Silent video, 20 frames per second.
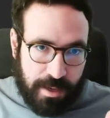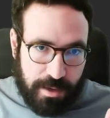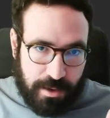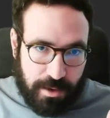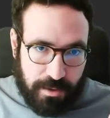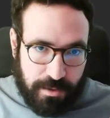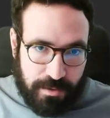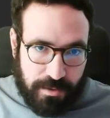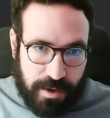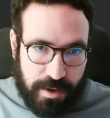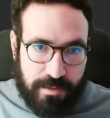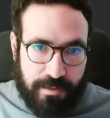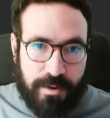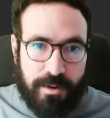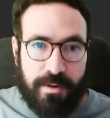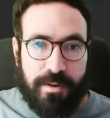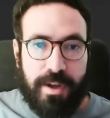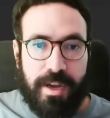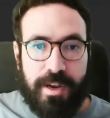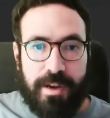the
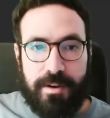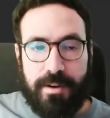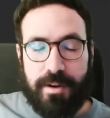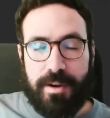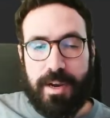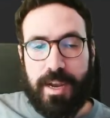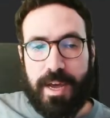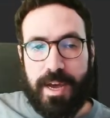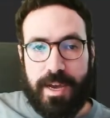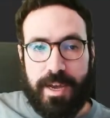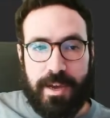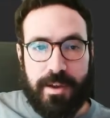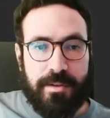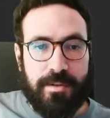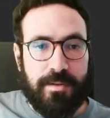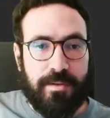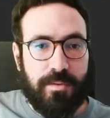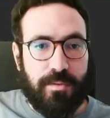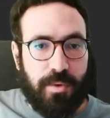server and the client